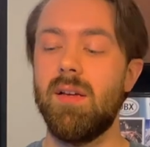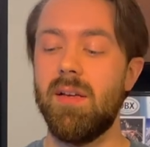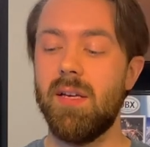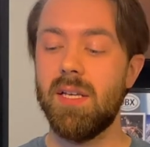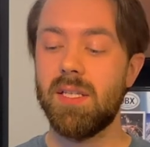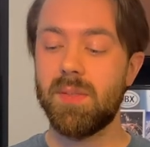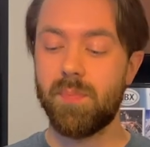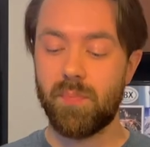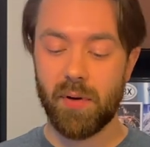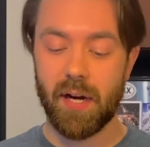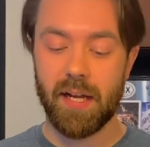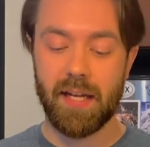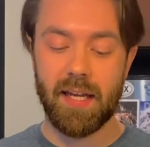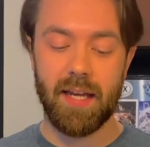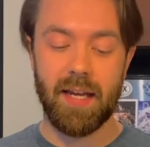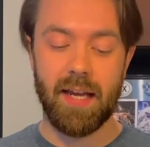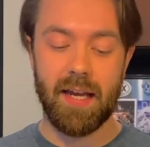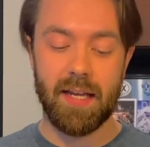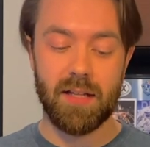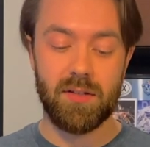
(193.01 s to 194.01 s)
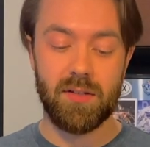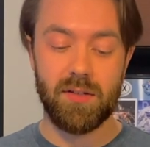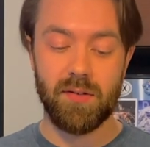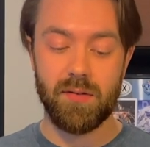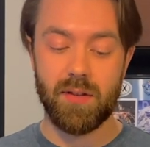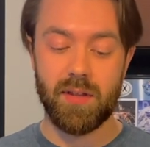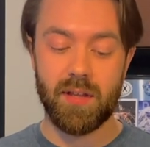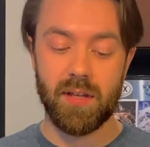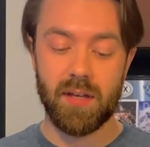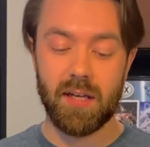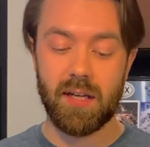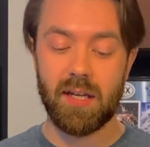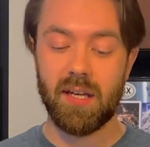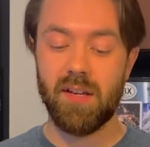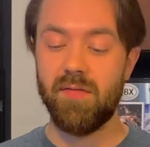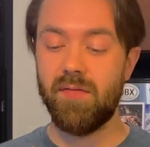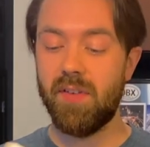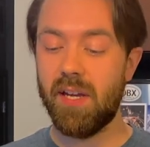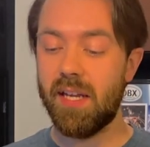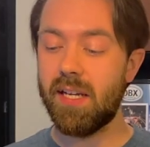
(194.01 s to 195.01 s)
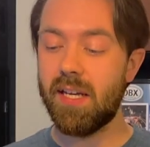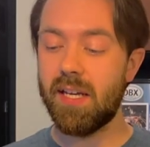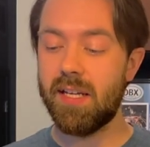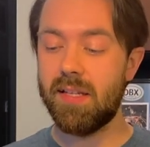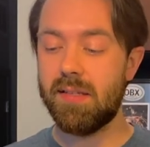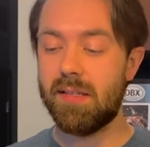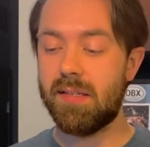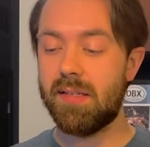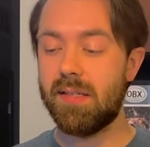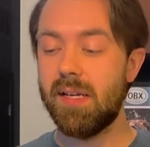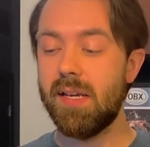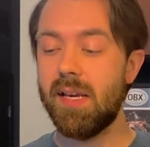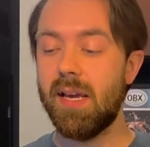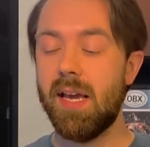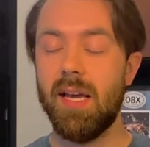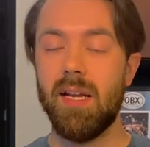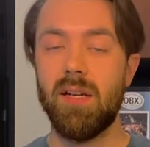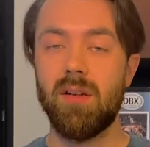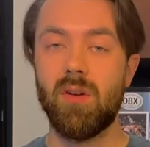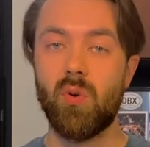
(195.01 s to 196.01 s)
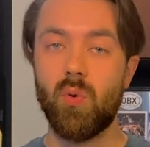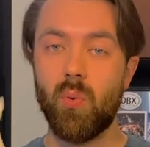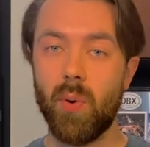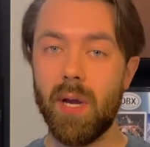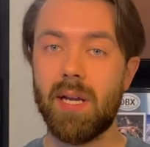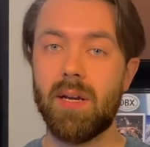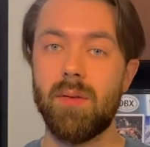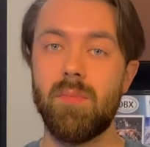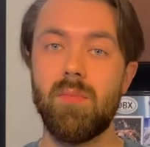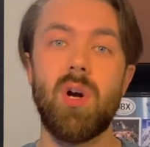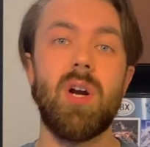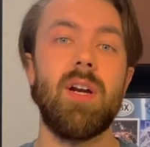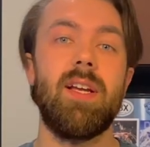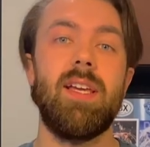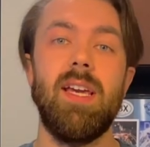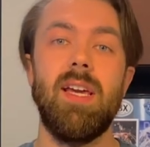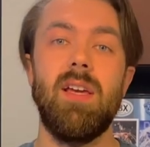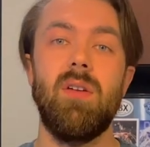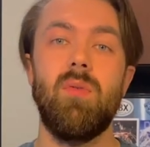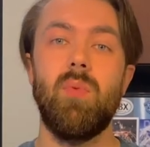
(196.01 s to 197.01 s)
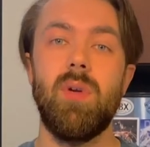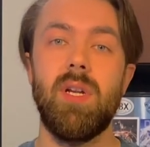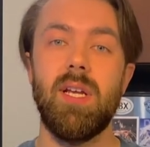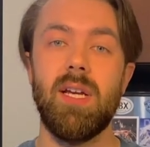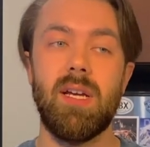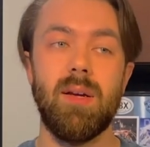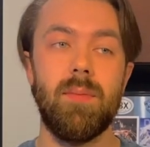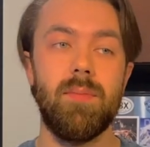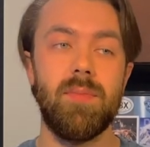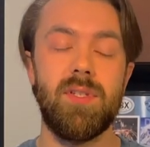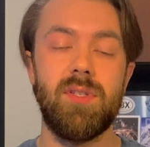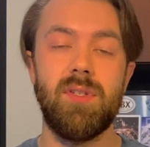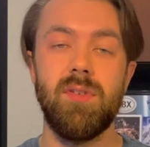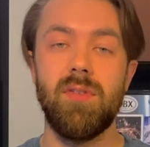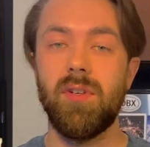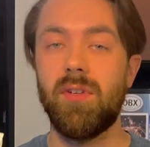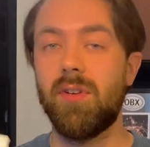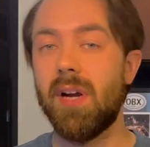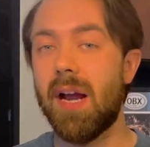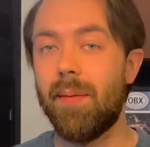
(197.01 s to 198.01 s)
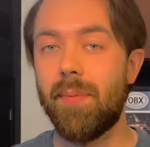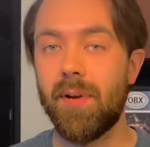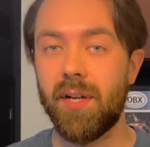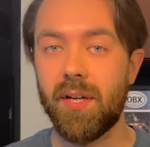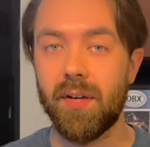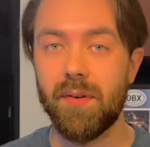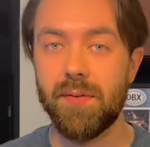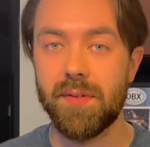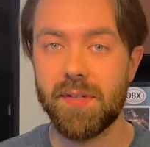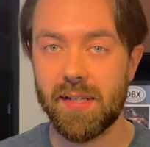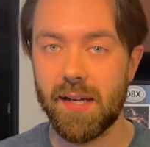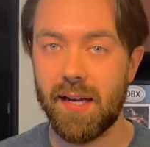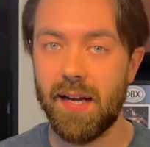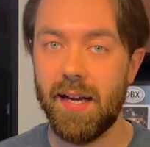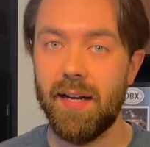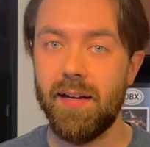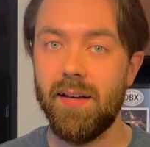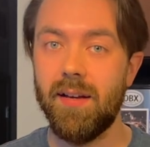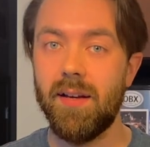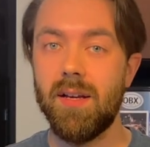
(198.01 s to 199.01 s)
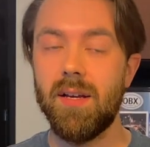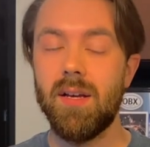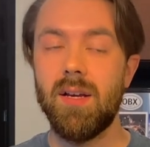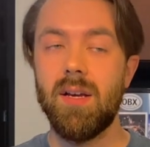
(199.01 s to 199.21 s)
is breaking into the convenience and quick market when it comes to the grab and go side